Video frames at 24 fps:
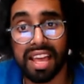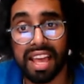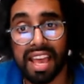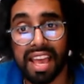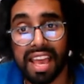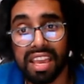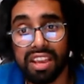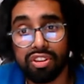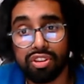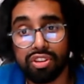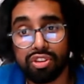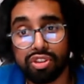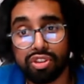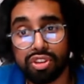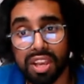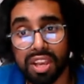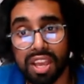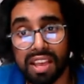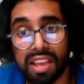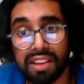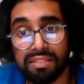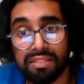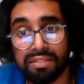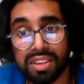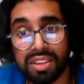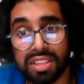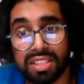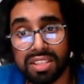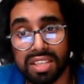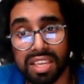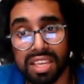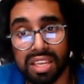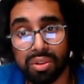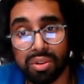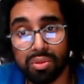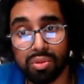HF
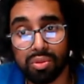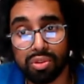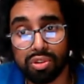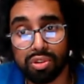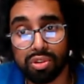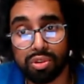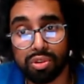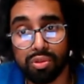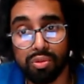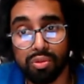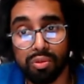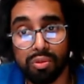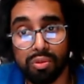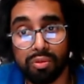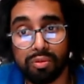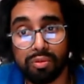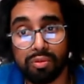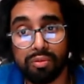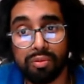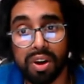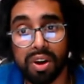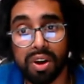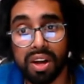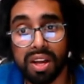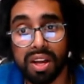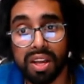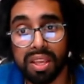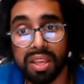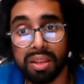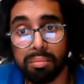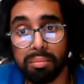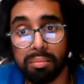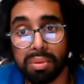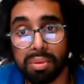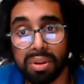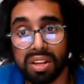is equal to
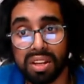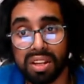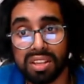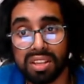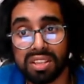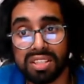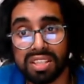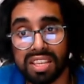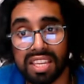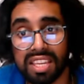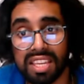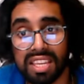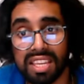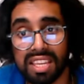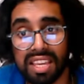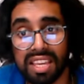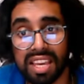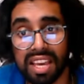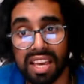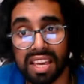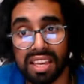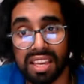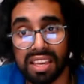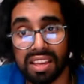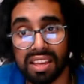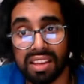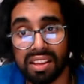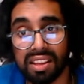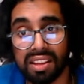phi plus EK.